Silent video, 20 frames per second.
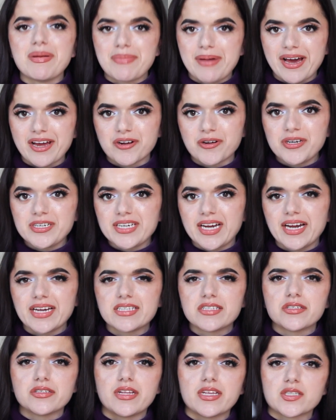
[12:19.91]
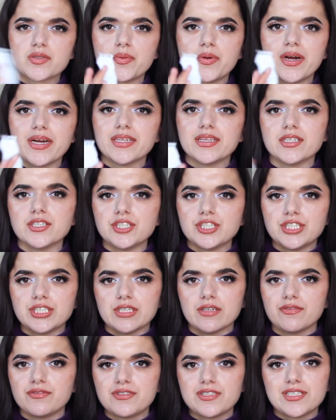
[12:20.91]
My battery died, so that's why the
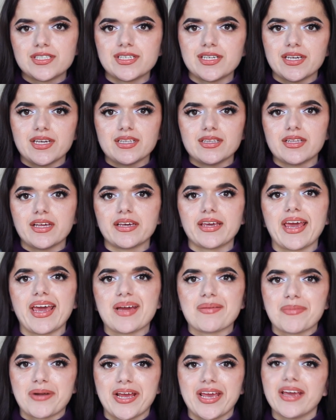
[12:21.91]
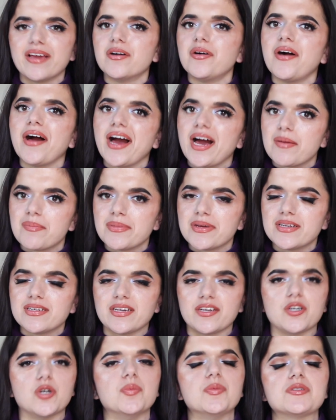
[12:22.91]
shift in the camera angle happened.
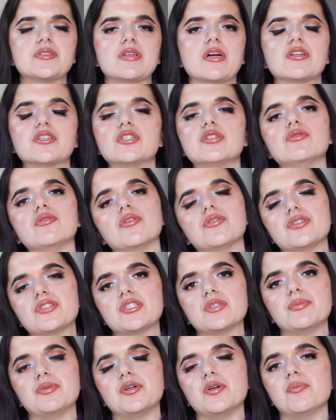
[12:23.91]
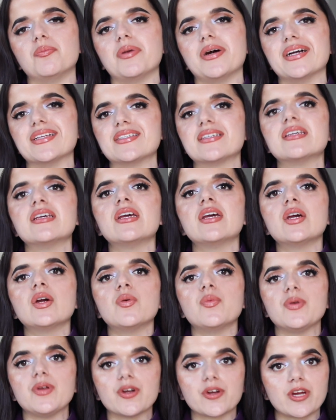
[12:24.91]
I hope it's not too noticeable, but
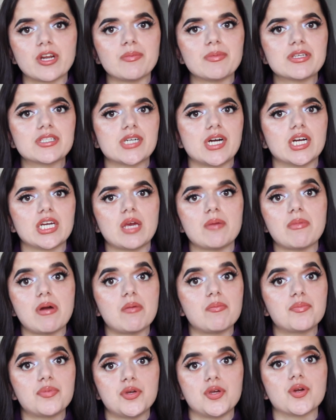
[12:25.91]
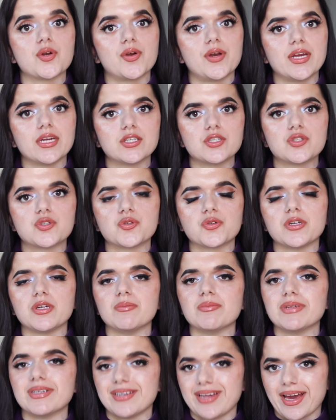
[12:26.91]
we are going to be talking about Pure
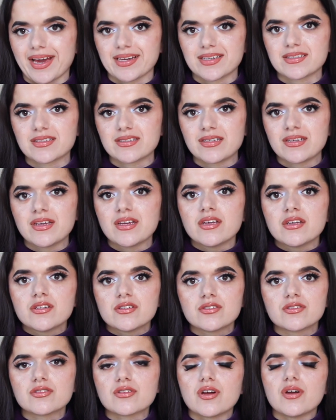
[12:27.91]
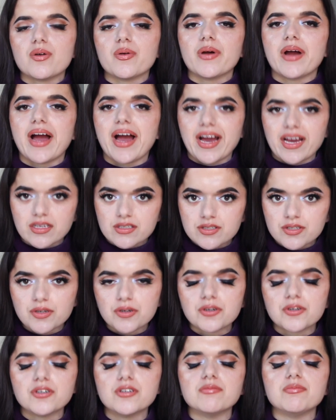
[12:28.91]
Extreme next. So as you
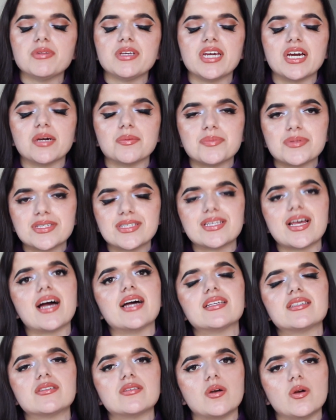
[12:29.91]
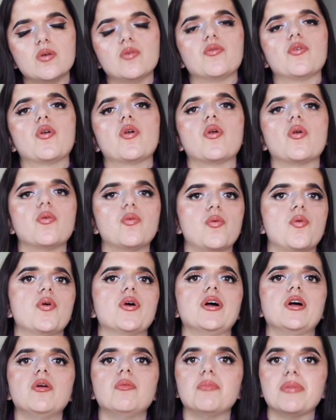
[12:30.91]
heard me obsess over
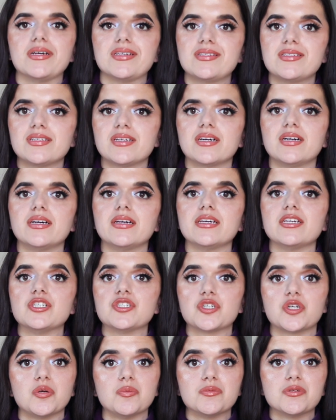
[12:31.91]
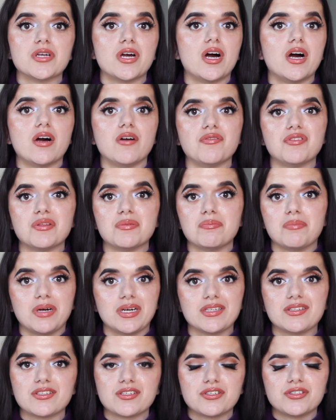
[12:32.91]
Royal Musca in terms of the
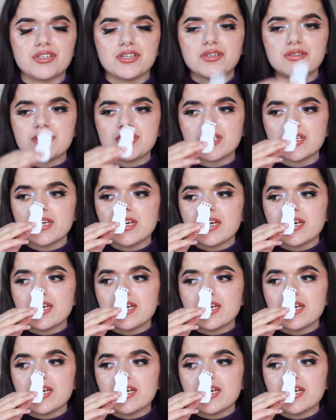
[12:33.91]
musk note,